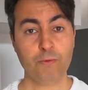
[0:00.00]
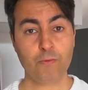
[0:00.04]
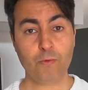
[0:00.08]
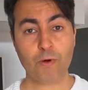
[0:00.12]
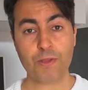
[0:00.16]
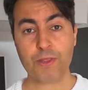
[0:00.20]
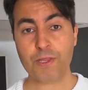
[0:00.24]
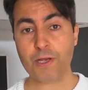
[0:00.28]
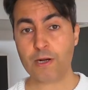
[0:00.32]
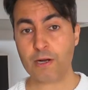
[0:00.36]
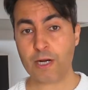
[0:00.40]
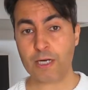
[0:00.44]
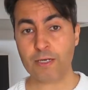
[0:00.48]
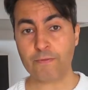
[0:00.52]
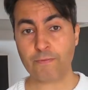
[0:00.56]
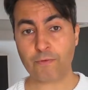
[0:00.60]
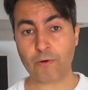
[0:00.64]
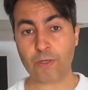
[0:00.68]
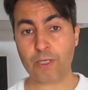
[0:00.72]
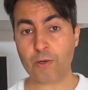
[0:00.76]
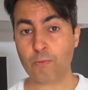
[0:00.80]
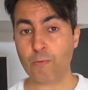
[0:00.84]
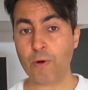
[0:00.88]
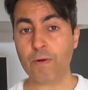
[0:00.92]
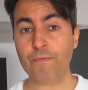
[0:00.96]
what they learned
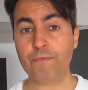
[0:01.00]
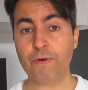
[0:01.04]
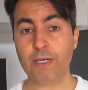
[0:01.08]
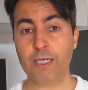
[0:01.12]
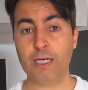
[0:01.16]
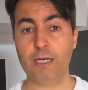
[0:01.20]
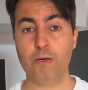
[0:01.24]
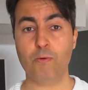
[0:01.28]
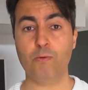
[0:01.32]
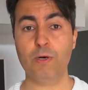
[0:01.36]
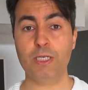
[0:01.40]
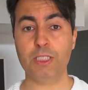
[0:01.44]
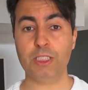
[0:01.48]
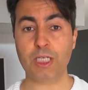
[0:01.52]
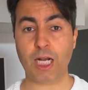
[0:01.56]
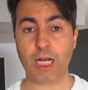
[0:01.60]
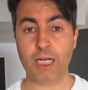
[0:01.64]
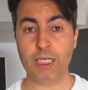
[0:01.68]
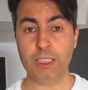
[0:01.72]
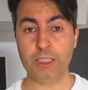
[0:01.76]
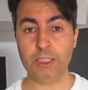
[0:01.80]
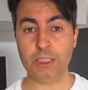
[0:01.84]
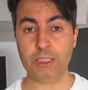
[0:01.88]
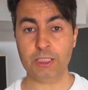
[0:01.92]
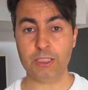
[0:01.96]
from the One Funnel Away
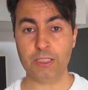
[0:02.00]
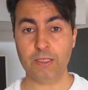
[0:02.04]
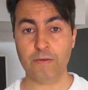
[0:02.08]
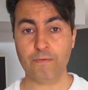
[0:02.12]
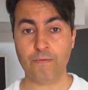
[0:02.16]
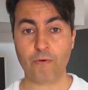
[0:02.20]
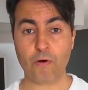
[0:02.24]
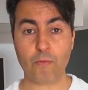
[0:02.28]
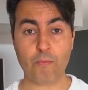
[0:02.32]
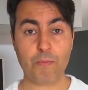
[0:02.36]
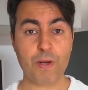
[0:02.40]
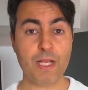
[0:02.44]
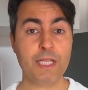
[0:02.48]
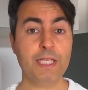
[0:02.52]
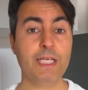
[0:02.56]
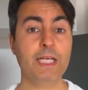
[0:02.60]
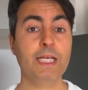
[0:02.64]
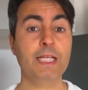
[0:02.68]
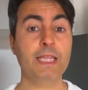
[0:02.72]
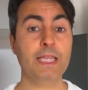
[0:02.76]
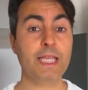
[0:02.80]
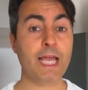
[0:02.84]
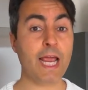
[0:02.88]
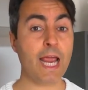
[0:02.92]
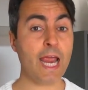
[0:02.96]
Challenge for
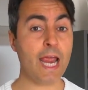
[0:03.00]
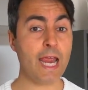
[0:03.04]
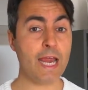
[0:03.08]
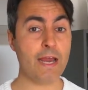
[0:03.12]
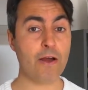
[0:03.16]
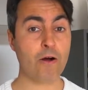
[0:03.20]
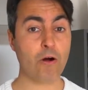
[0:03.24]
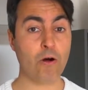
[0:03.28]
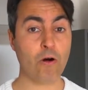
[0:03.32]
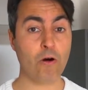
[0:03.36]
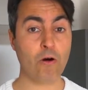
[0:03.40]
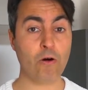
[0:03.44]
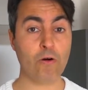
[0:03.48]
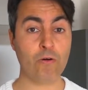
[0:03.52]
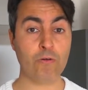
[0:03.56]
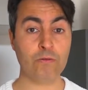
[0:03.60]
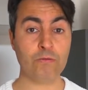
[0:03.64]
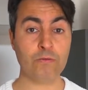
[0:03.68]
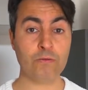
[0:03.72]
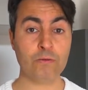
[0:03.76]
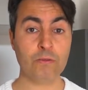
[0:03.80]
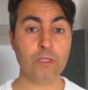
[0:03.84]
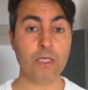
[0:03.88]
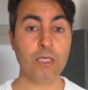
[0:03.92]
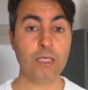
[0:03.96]
building their
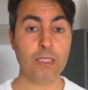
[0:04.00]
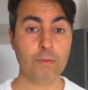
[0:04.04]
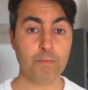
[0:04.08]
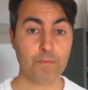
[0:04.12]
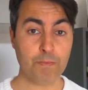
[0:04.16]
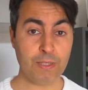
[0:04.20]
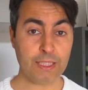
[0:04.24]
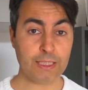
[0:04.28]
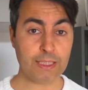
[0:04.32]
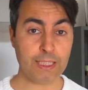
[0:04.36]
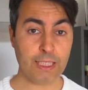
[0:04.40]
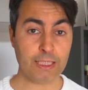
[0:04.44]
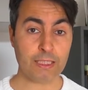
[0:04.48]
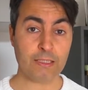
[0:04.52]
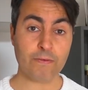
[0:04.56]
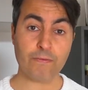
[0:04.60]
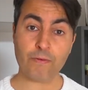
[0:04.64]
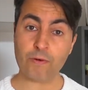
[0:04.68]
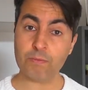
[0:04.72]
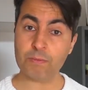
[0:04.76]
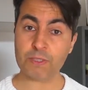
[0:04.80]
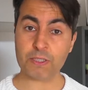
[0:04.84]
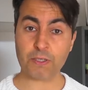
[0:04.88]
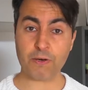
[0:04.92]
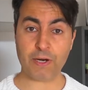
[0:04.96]
own business
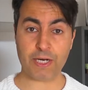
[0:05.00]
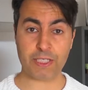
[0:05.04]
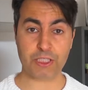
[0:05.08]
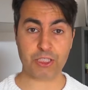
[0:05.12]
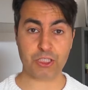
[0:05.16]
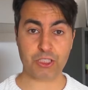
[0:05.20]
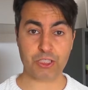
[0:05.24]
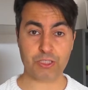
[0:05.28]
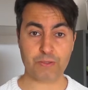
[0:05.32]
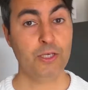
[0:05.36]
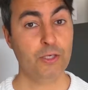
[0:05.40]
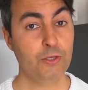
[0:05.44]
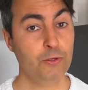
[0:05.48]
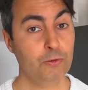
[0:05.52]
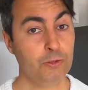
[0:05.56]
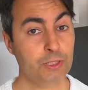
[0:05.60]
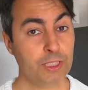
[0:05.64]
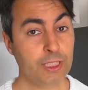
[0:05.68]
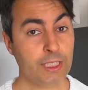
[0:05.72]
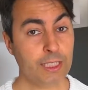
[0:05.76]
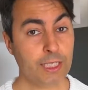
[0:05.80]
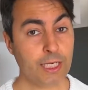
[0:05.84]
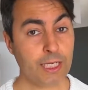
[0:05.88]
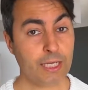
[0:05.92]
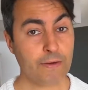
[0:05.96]
from scratch,
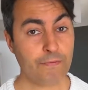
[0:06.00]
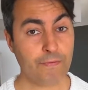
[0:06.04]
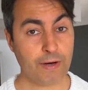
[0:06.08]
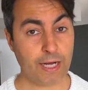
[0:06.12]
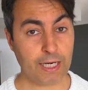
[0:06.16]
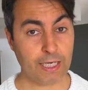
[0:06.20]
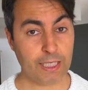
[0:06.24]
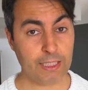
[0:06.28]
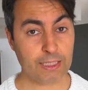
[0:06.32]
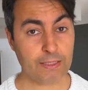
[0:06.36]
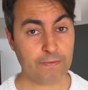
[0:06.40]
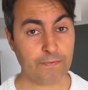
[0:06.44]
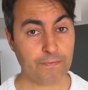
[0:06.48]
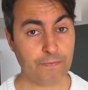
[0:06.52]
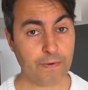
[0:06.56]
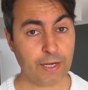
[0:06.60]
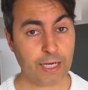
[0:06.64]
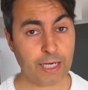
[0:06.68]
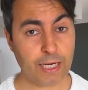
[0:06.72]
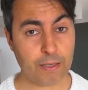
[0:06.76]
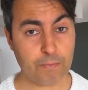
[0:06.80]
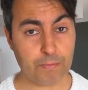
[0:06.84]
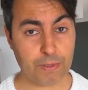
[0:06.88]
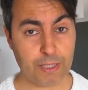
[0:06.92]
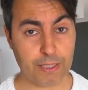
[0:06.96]
using ClickFunnels
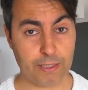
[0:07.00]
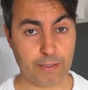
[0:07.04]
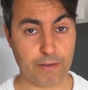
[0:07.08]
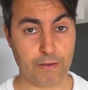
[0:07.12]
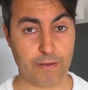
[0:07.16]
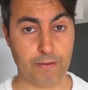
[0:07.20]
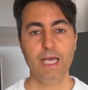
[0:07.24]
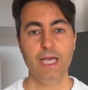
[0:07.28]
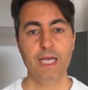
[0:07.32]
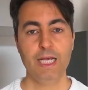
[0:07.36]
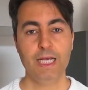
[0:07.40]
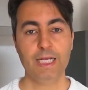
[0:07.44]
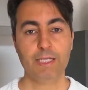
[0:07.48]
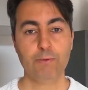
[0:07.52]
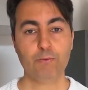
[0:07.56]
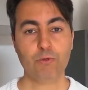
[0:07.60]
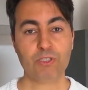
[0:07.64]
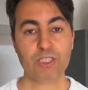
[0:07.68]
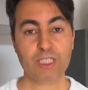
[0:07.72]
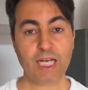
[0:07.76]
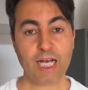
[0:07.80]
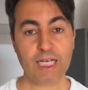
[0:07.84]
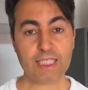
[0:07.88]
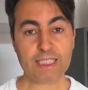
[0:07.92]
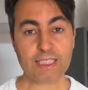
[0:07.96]
Funnel Builder. It
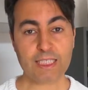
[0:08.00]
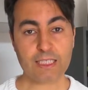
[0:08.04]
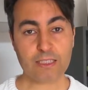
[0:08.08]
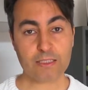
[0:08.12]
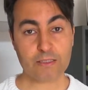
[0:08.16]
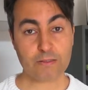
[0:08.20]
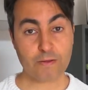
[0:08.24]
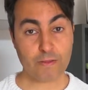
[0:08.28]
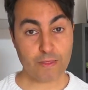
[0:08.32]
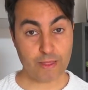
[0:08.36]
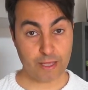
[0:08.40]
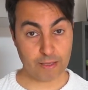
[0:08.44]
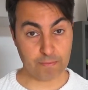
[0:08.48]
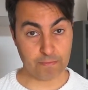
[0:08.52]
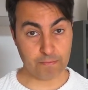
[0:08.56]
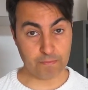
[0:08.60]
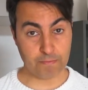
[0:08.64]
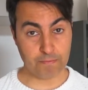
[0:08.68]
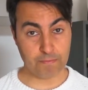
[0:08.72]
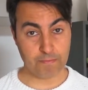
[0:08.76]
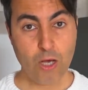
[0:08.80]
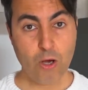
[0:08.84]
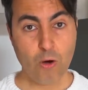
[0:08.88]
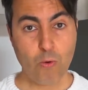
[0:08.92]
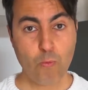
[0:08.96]
was asked to
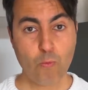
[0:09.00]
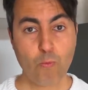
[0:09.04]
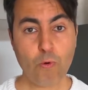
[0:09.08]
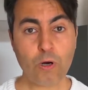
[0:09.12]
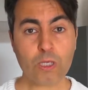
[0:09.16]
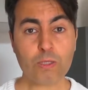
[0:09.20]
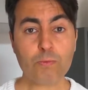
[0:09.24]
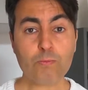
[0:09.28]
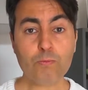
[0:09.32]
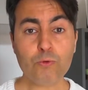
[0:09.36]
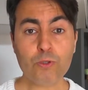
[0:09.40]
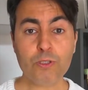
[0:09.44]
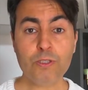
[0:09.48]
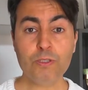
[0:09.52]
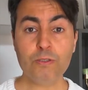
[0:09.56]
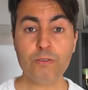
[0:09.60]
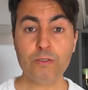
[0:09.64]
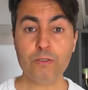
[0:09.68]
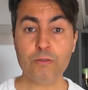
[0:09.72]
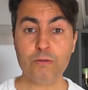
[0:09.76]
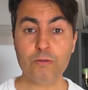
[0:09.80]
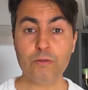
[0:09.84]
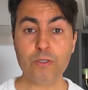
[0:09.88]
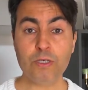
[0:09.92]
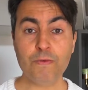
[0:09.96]
them, what would you
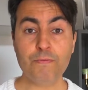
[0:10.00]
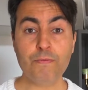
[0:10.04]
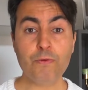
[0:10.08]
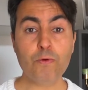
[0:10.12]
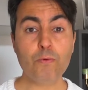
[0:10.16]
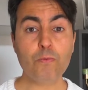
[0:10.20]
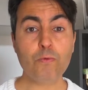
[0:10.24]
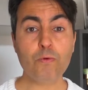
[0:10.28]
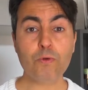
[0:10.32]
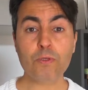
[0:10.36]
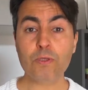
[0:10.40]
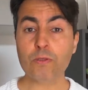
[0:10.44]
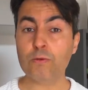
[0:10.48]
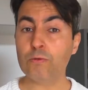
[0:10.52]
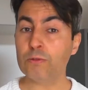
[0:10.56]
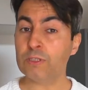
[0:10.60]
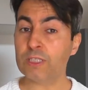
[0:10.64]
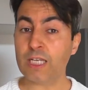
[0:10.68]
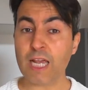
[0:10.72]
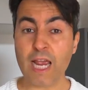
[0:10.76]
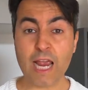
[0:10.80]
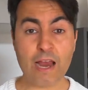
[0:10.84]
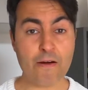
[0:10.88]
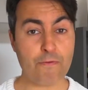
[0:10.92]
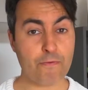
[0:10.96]
do if you would lose
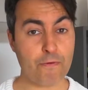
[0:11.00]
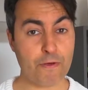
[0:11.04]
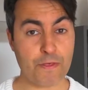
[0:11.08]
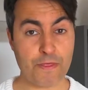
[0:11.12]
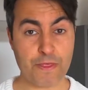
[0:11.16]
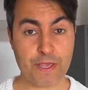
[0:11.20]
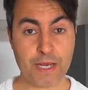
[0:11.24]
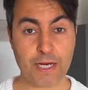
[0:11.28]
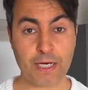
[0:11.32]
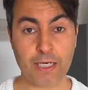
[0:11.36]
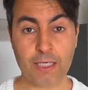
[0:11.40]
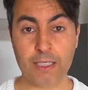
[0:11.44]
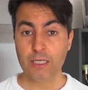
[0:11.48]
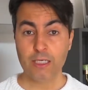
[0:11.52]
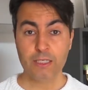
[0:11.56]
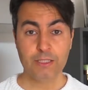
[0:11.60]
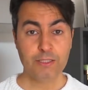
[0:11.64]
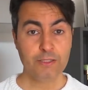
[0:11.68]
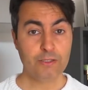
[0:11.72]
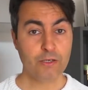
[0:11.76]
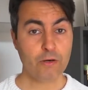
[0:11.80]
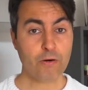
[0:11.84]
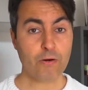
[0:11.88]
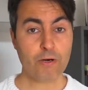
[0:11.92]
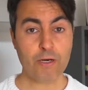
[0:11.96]
everything?
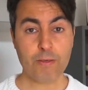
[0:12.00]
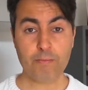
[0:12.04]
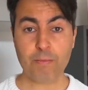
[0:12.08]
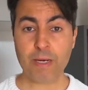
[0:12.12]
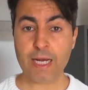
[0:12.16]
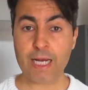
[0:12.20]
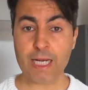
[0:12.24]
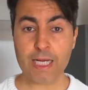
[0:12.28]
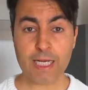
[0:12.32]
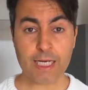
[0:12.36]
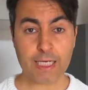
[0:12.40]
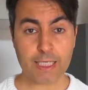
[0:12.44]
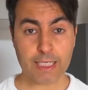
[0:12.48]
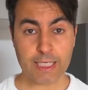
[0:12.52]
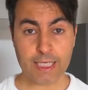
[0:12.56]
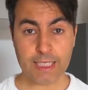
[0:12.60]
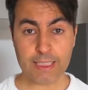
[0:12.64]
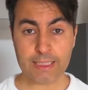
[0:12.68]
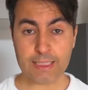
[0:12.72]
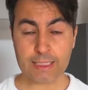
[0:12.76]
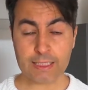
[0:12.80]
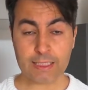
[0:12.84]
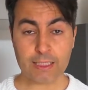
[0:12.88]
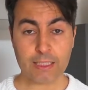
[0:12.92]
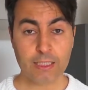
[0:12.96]
Your mailing
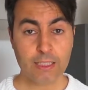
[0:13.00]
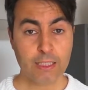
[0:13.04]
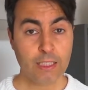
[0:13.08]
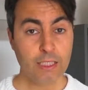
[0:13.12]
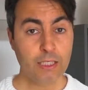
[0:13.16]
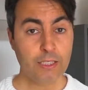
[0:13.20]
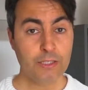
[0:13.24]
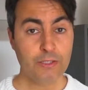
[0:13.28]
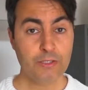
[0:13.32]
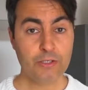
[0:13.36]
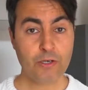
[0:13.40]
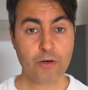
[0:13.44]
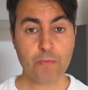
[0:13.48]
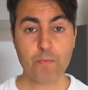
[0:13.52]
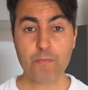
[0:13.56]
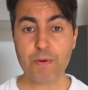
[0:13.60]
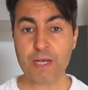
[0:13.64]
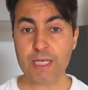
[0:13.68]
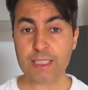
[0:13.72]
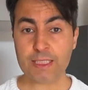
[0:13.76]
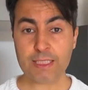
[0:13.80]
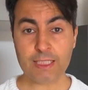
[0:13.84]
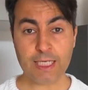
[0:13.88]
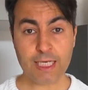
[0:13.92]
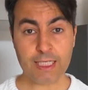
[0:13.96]
list, your
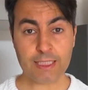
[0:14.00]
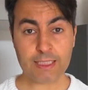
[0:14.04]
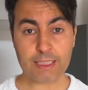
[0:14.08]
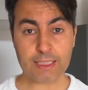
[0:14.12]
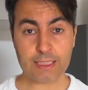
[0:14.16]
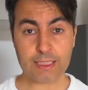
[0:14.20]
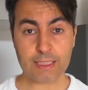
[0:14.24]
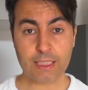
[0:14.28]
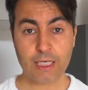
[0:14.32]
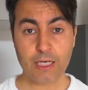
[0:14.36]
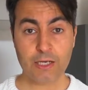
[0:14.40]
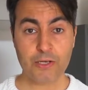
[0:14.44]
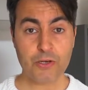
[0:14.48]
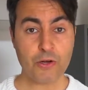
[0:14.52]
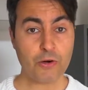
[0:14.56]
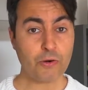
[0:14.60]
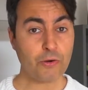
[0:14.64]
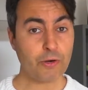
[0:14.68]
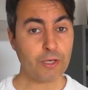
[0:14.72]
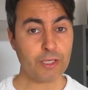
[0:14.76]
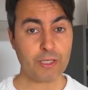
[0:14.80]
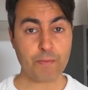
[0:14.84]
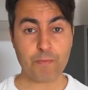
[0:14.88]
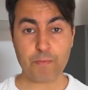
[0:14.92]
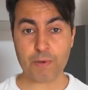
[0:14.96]
business, your
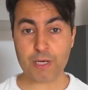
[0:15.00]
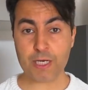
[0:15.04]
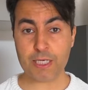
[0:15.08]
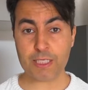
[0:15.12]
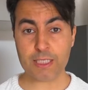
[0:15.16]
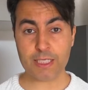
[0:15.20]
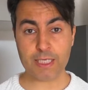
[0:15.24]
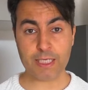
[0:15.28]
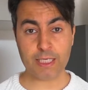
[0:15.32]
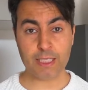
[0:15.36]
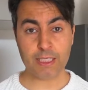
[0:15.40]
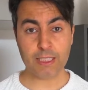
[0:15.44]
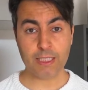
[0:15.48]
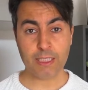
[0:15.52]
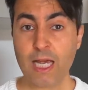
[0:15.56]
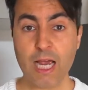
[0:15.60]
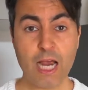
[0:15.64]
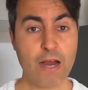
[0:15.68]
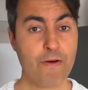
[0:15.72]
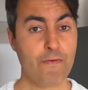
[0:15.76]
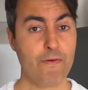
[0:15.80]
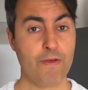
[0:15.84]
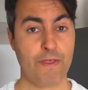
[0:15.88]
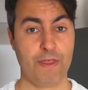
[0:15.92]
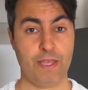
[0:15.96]
credibility,
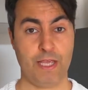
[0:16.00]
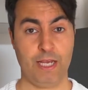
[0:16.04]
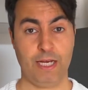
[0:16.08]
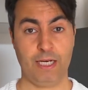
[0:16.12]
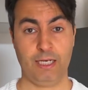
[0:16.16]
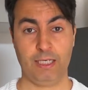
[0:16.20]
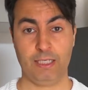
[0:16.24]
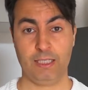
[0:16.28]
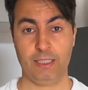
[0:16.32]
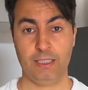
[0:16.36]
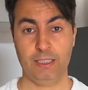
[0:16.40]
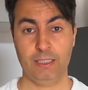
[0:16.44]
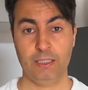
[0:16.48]
everything.